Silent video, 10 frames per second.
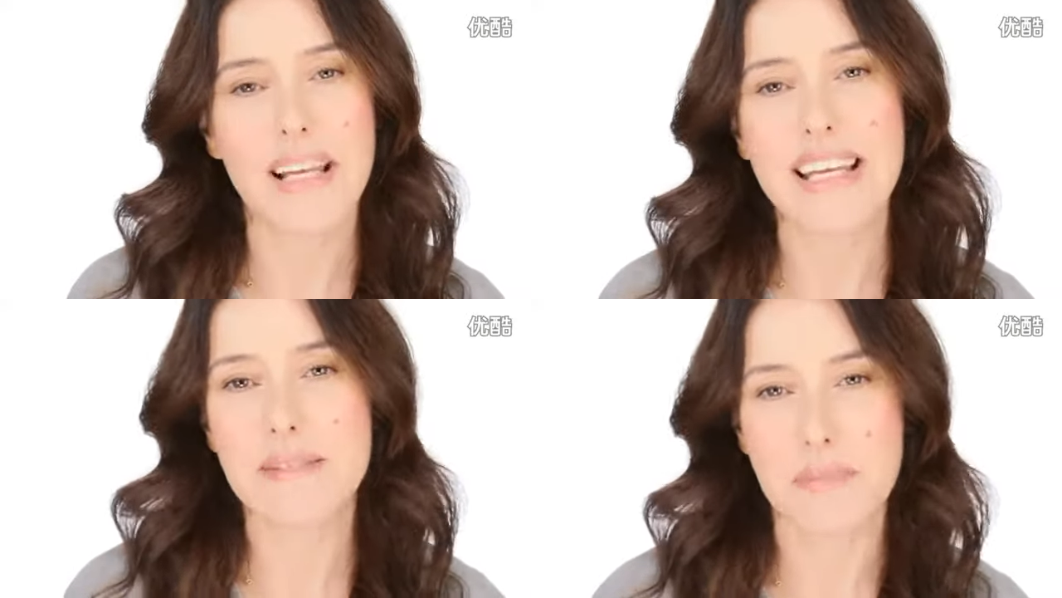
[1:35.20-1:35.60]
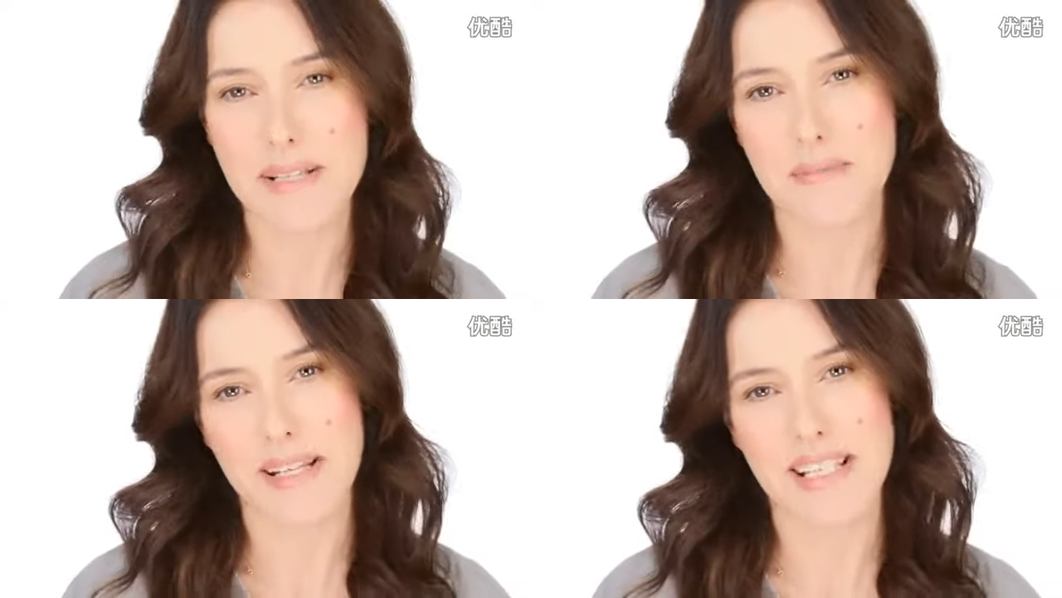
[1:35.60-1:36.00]
please,
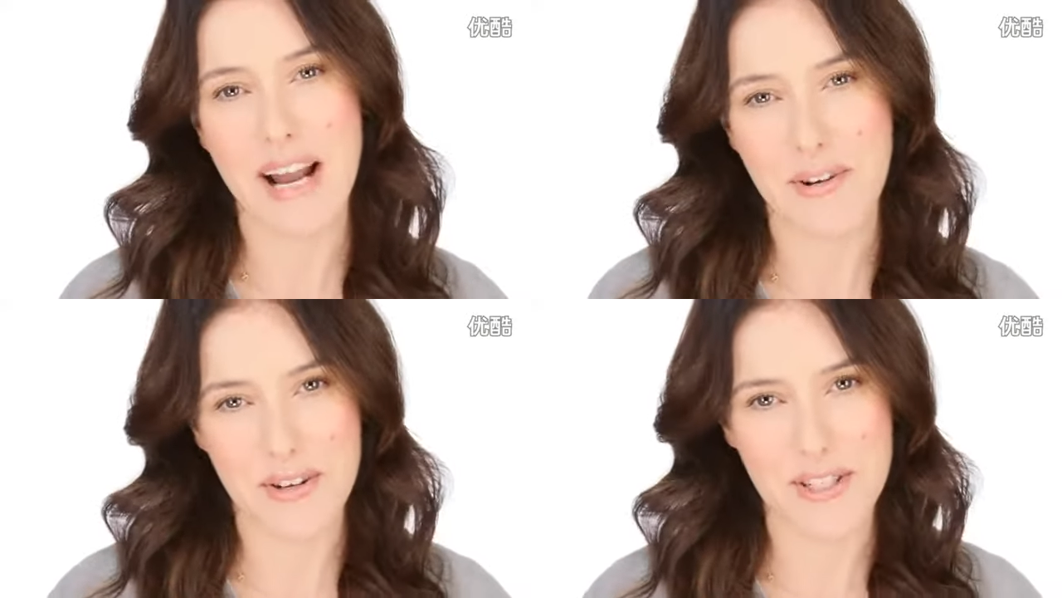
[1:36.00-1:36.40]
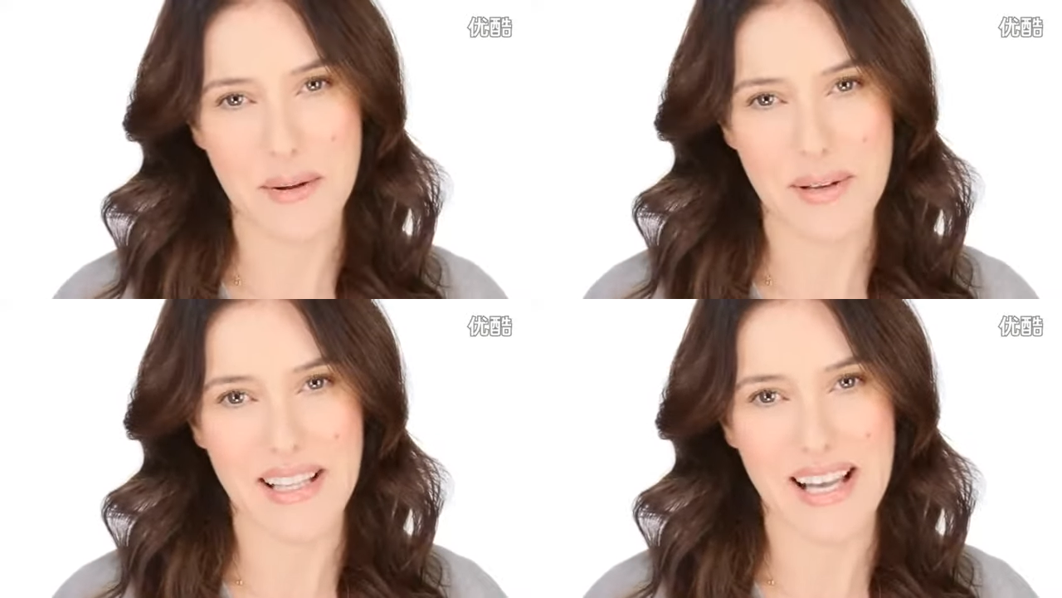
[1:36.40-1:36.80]
please, please carry on
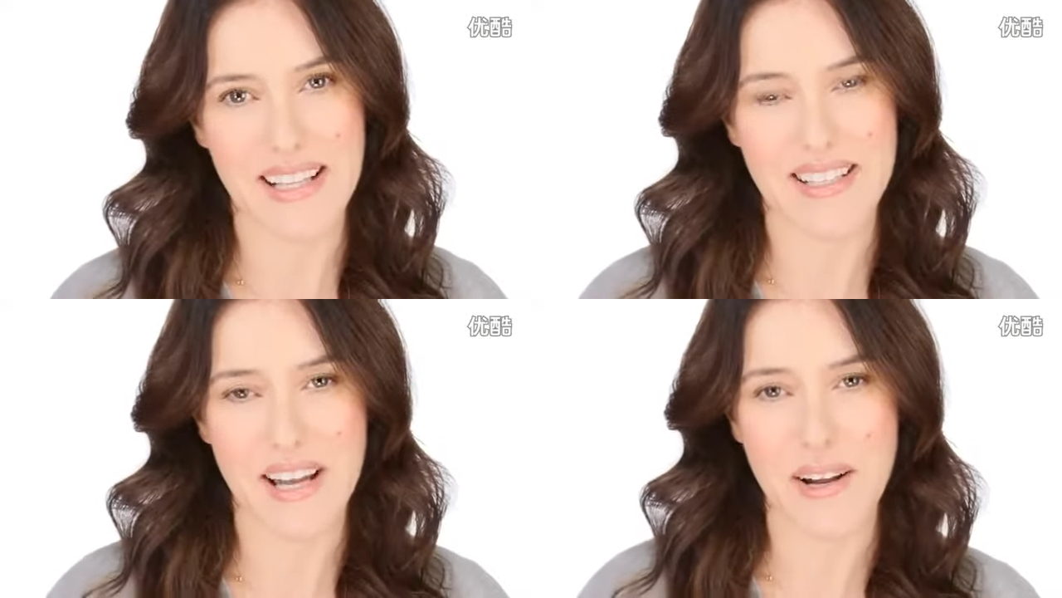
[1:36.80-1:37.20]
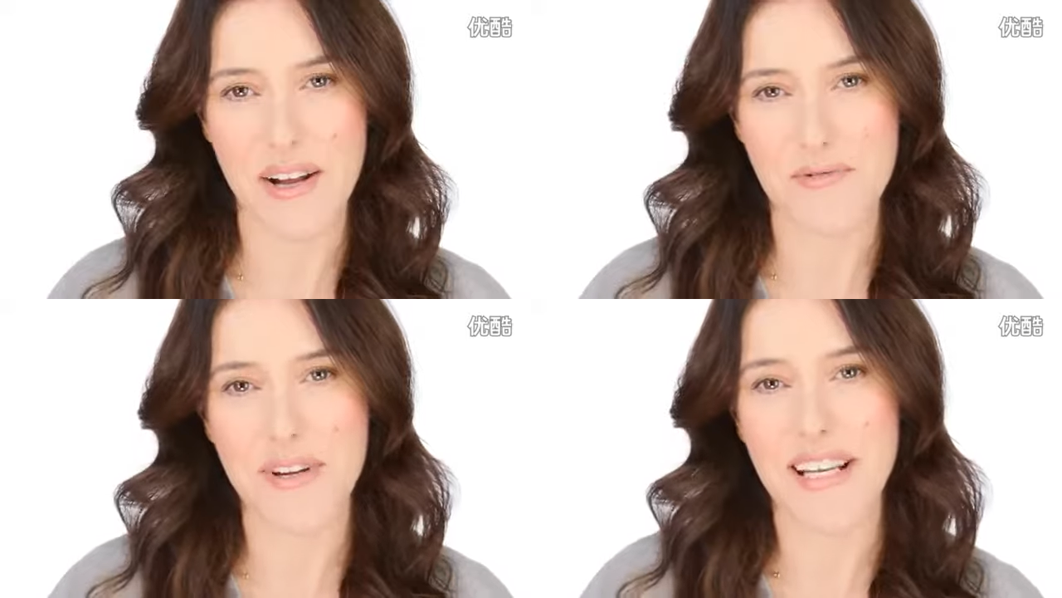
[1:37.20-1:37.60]
doing that.
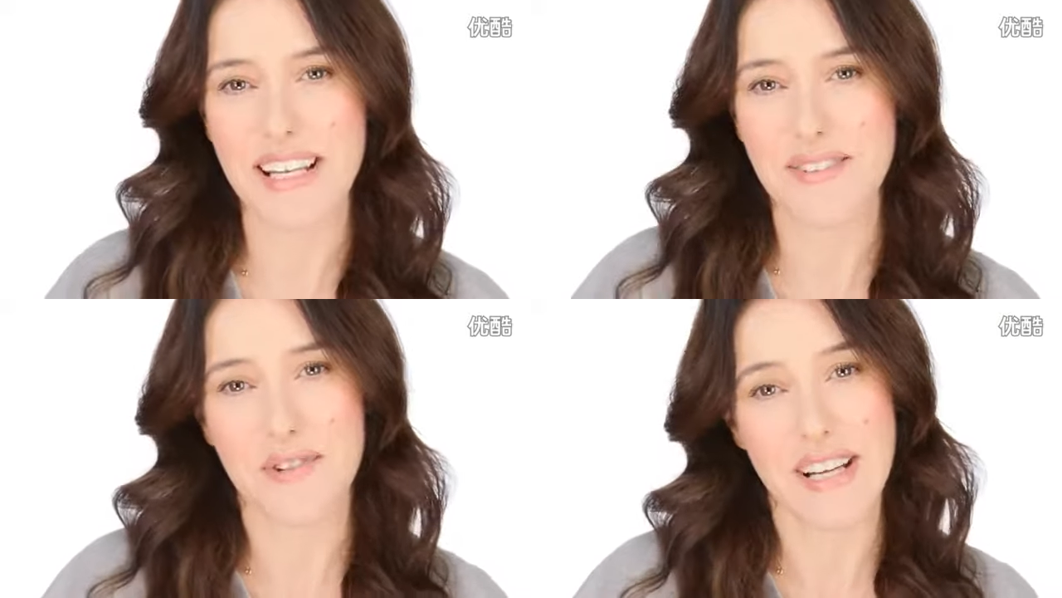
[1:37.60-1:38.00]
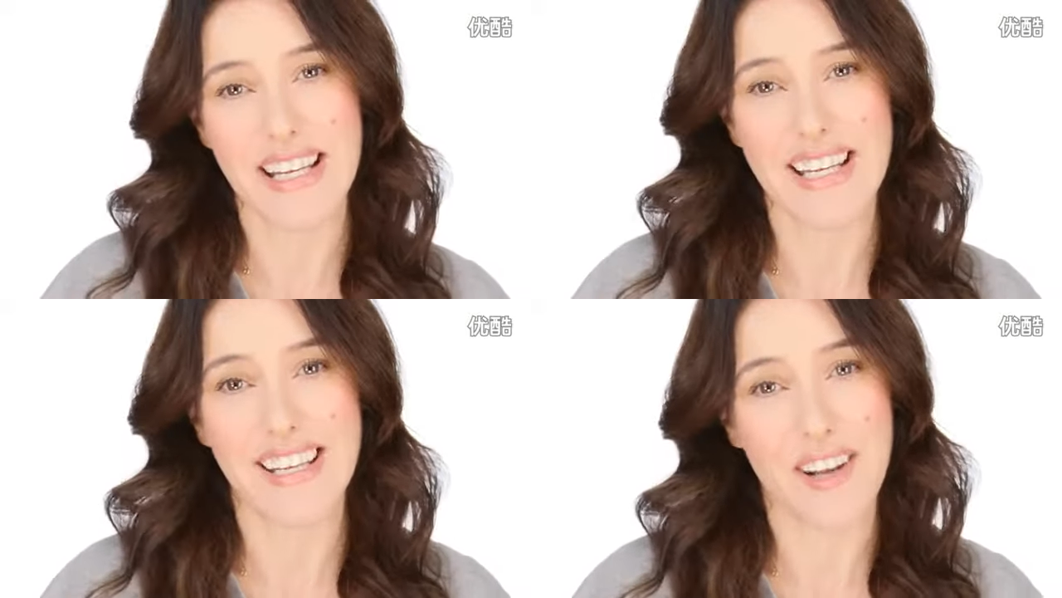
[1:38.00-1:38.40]
I really,
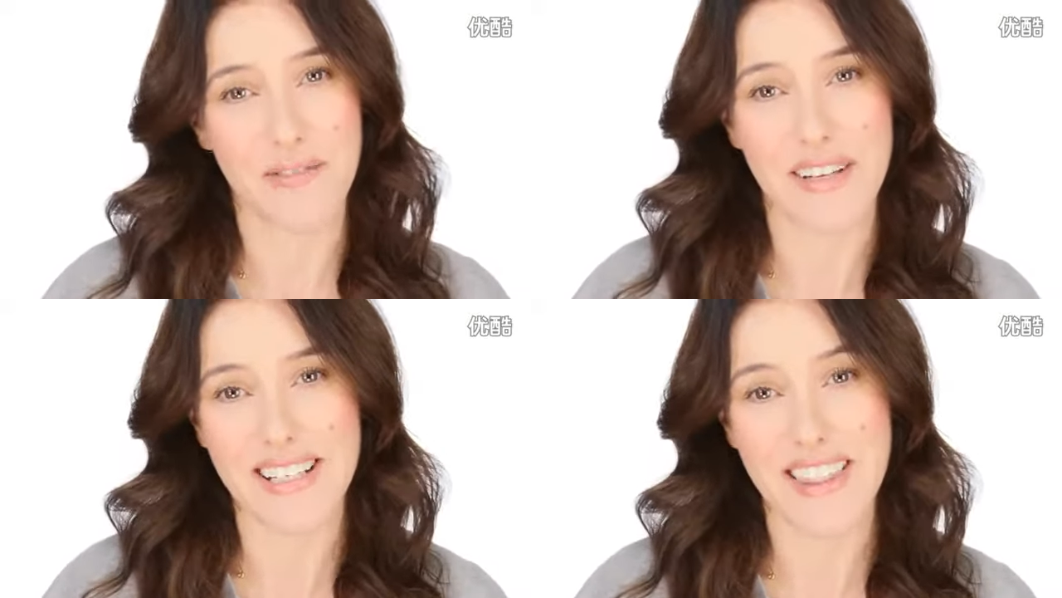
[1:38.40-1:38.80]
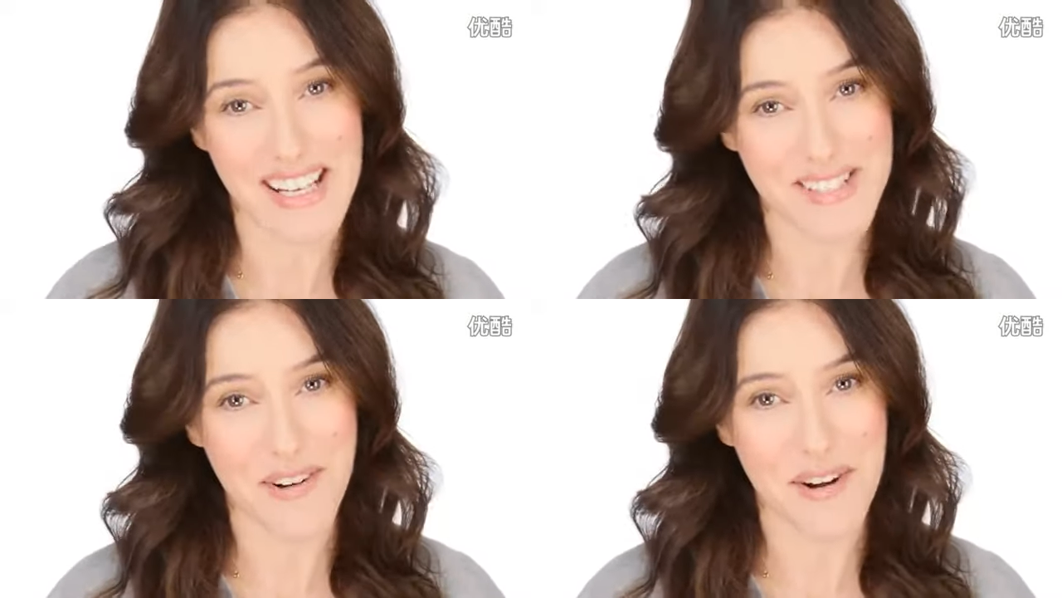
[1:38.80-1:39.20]
really love it.
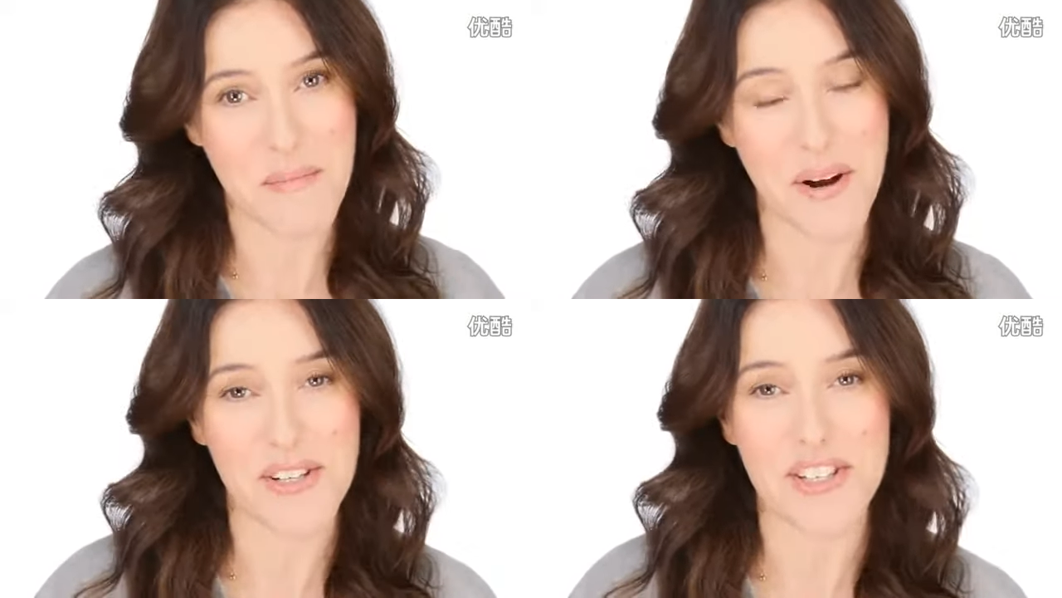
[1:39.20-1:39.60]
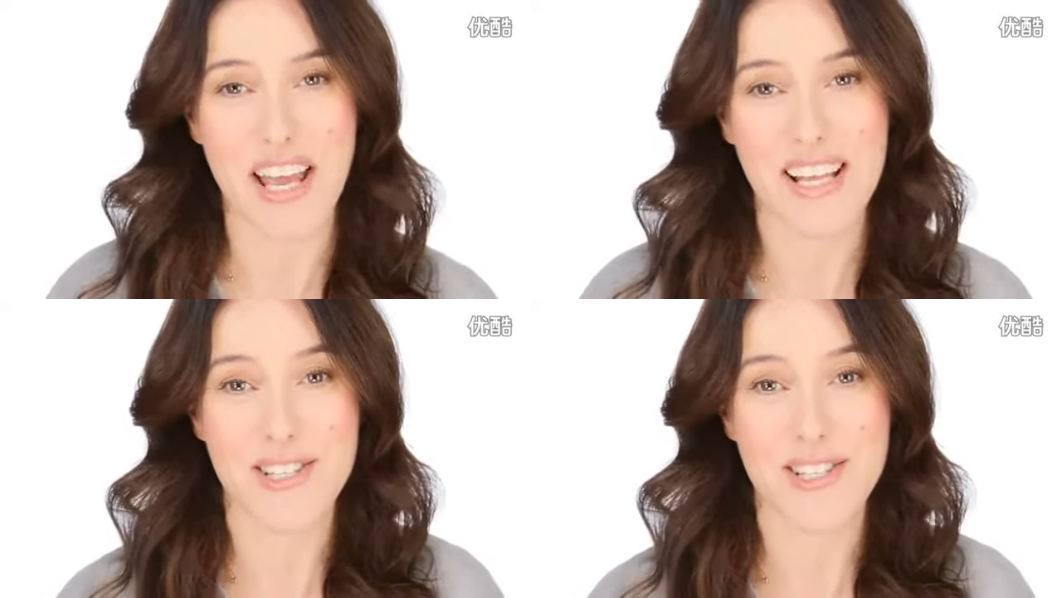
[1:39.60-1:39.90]
Thanks very much.